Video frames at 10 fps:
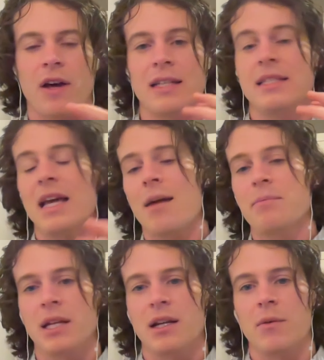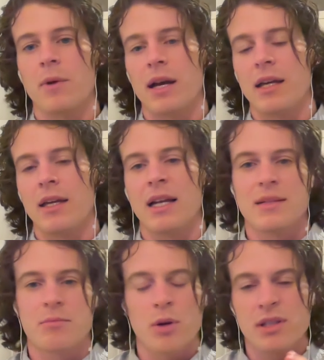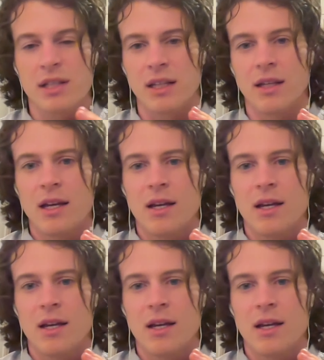adapted in a way, and it's mostly